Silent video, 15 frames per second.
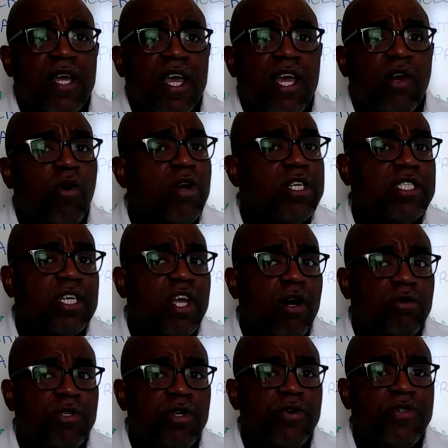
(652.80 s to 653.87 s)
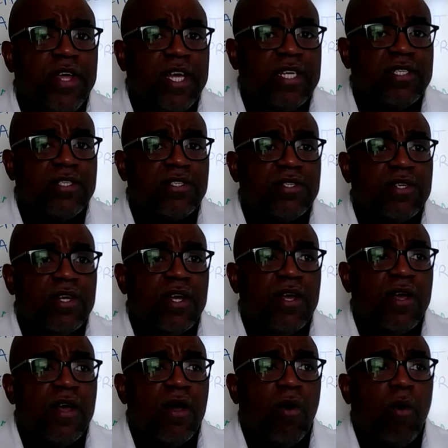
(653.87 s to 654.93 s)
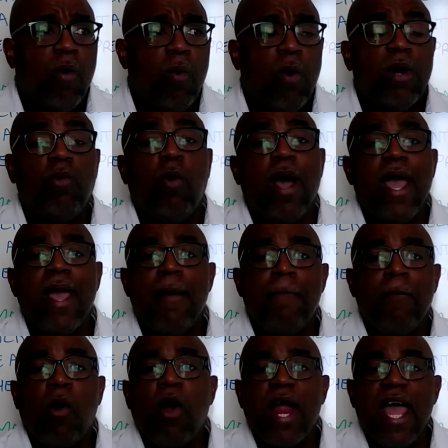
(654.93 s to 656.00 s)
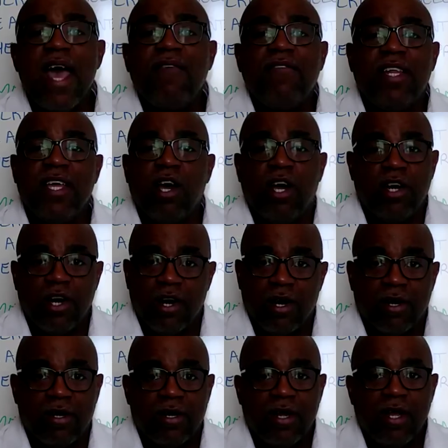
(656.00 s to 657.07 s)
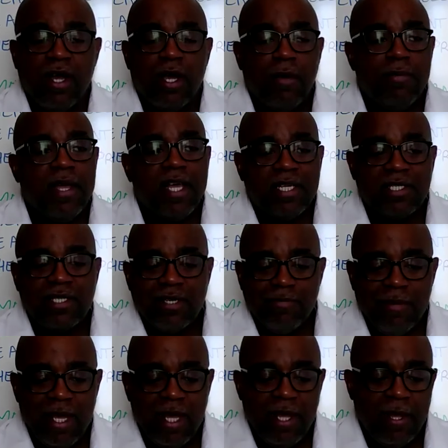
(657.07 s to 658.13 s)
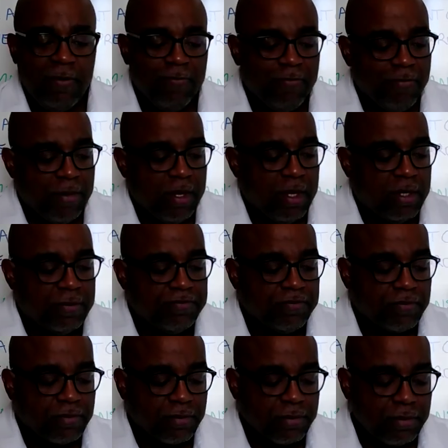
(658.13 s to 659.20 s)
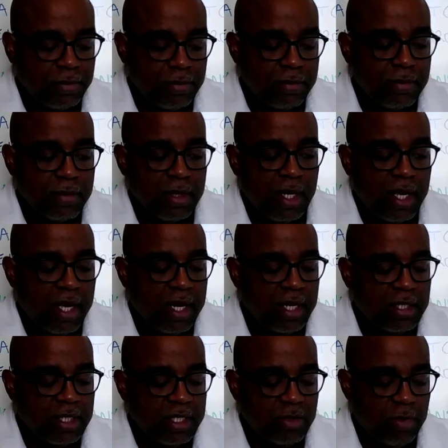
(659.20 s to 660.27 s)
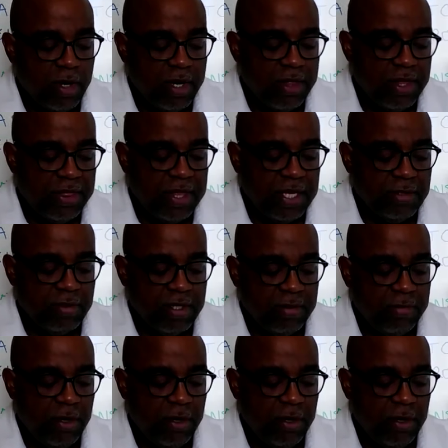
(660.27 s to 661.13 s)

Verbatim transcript: in order to go do this would weigh more heavily on her. Because to me, and it's, it's one of the things with the